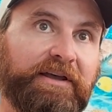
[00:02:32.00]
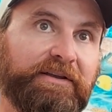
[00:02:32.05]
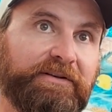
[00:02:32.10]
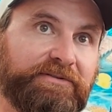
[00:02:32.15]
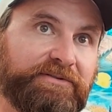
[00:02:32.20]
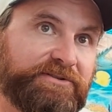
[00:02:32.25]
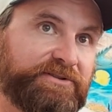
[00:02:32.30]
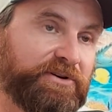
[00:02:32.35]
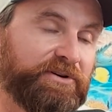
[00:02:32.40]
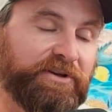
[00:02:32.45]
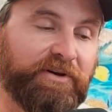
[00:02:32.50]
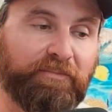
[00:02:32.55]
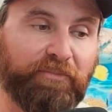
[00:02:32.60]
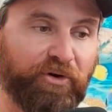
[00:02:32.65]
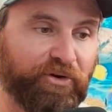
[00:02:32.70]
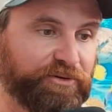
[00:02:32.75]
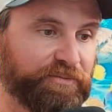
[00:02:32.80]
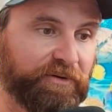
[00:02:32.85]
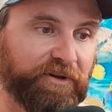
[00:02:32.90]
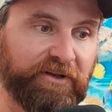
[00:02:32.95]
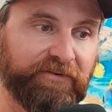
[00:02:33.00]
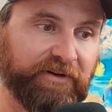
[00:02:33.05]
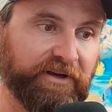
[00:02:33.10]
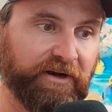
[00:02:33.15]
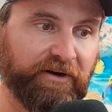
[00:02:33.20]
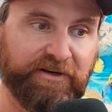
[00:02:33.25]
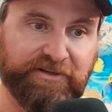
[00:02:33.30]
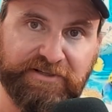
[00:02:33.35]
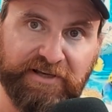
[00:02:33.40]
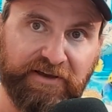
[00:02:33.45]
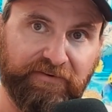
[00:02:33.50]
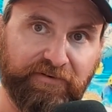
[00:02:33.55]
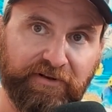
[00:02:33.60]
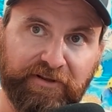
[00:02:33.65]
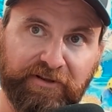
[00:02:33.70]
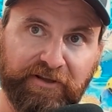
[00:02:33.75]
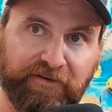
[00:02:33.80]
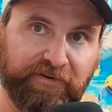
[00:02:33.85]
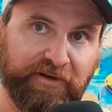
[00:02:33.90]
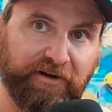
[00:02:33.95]
So you have multiple living areas. I have a
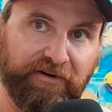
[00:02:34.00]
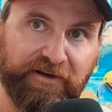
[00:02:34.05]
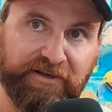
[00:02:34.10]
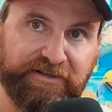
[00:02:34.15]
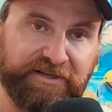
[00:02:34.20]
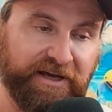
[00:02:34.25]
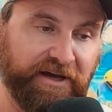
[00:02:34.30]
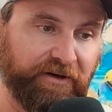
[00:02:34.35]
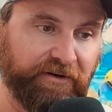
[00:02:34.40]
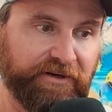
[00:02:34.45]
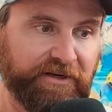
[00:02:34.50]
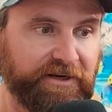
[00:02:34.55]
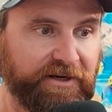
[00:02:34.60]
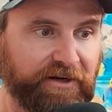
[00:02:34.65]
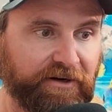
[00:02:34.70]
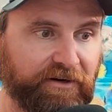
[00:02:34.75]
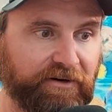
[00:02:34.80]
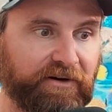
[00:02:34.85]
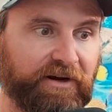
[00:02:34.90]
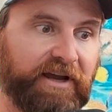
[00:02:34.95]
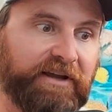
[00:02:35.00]
living area down here.